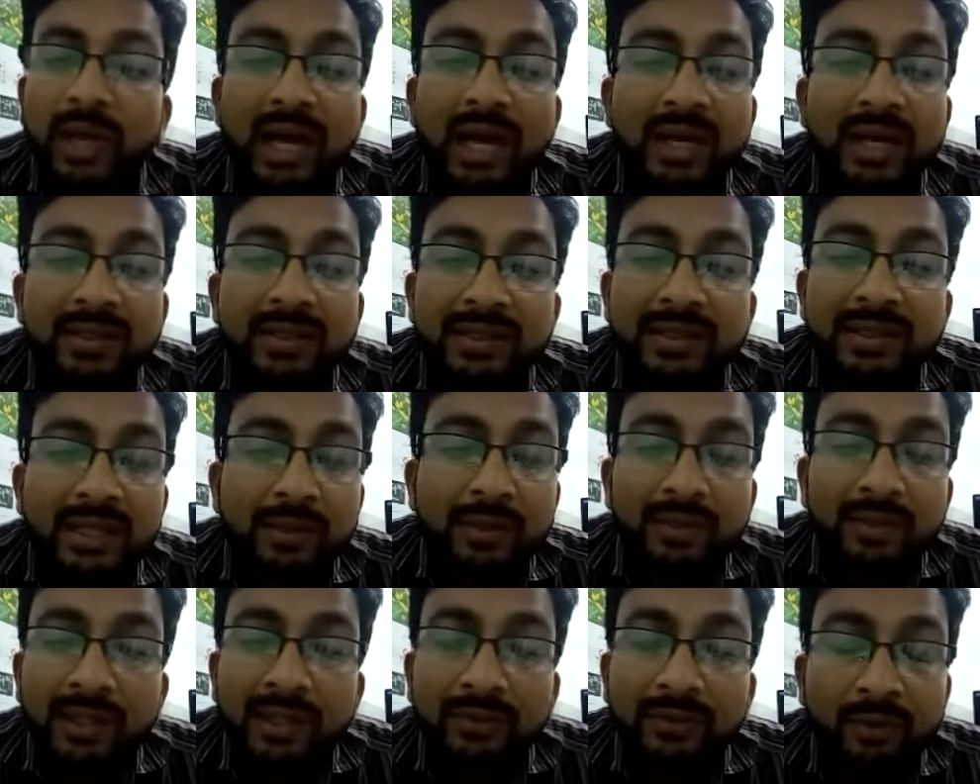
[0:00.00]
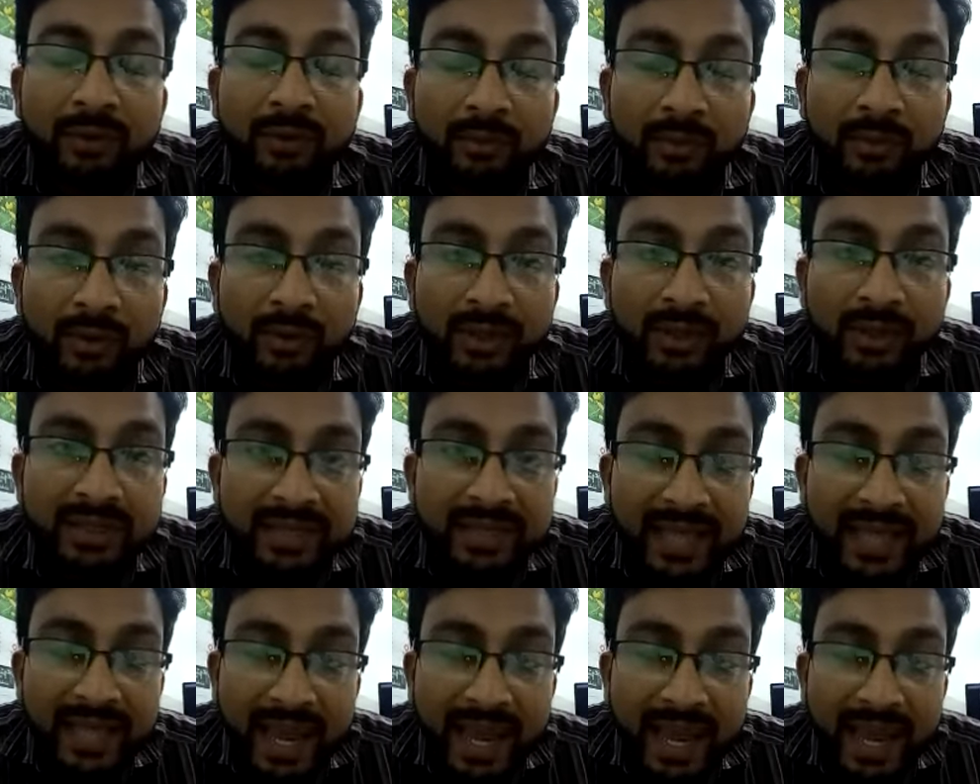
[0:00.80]
can't see something from your
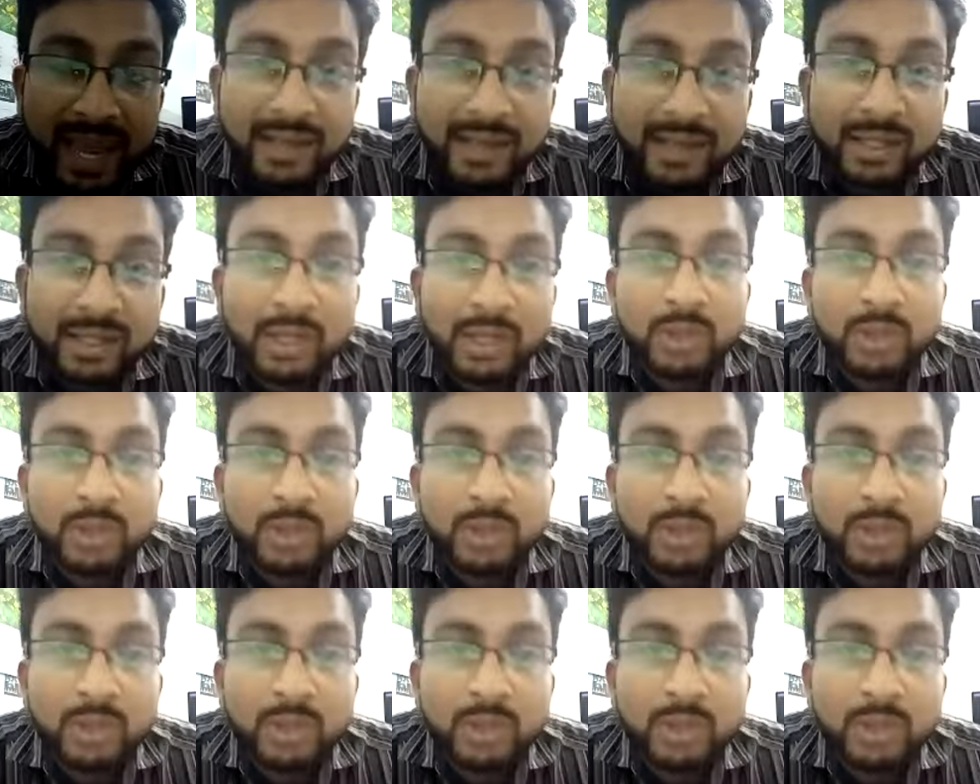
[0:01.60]
scan,